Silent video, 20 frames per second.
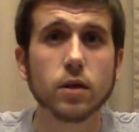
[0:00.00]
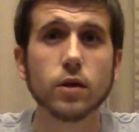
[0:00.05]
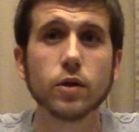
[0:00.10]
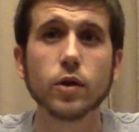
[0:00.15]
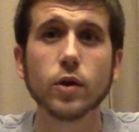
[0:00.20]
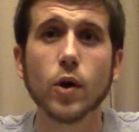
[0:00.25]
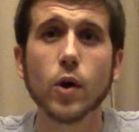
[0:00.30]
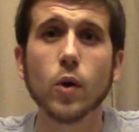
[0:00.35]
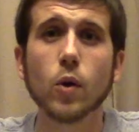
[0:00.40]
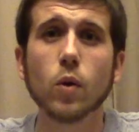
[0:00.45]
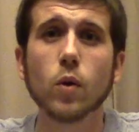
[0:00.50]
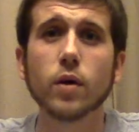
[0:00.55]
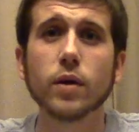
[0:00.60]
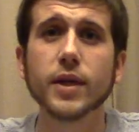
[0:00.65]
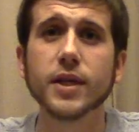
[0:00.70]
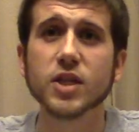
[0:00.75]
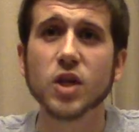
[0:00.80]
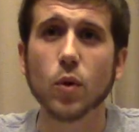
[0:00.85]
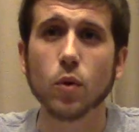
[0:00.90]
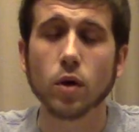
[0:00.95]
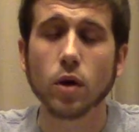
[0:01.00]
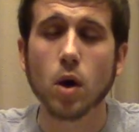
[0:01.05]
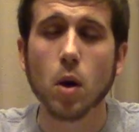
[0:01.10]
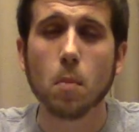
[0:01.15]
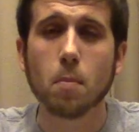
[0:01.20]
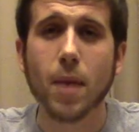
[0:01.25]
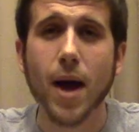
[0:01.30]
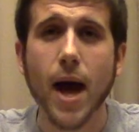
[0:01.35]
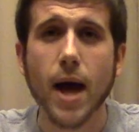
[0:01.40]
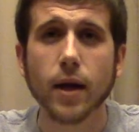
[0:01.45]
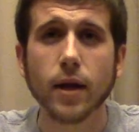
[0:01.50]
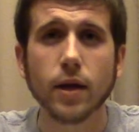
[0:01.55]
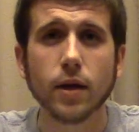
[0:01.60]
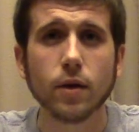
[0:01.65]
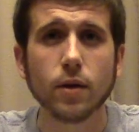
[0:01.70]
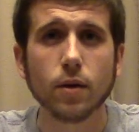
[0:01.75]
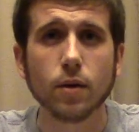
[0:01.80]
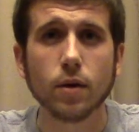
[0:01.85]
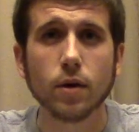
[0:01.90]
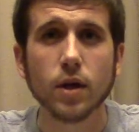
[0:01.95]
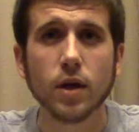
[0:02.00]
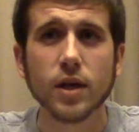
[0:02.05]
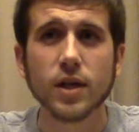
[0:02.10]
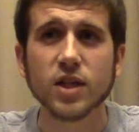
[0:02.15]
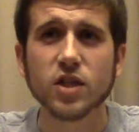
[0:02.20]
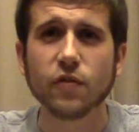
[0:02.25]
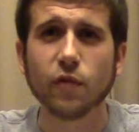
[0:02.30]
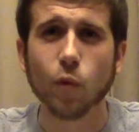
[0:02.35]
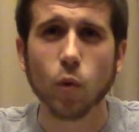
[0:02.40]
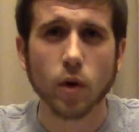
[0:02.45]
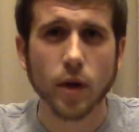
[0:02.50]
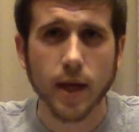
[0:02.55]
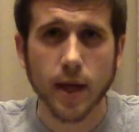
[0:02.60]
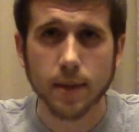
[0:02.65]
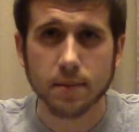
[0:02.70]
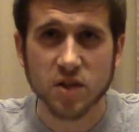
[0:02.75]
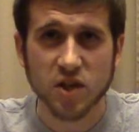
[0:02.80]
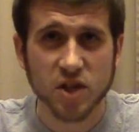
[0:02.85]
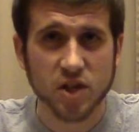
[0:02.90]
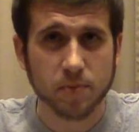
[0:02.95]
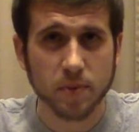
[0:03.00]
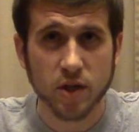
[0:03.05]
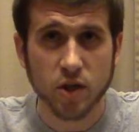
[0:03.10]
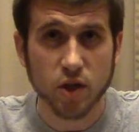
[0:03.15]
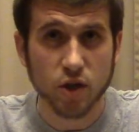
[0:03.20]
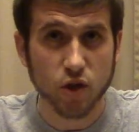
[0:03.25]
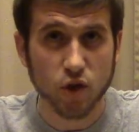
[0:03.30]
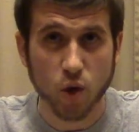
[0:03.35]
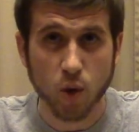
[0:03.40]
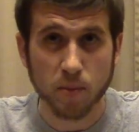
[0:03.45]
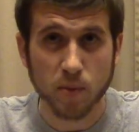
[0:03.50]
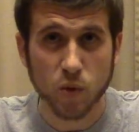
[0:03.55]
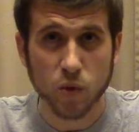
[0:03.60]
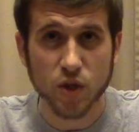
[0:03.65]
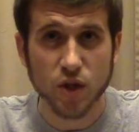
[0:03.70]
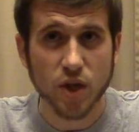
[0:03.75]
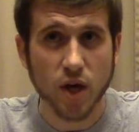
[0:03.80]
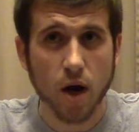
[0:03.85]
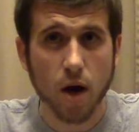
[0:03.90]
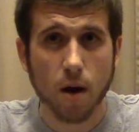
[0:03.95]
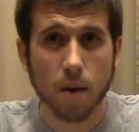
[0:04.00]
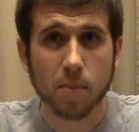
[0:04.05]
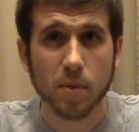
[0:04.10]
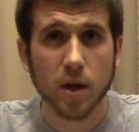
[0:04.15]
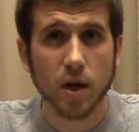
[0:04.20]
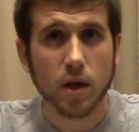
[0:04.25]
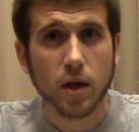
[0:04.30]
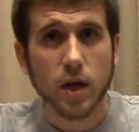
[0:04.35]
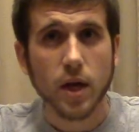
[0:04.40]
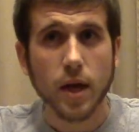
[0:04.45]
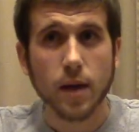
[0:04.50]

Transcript: He's going to come back here. His 4-game suspension's almost up.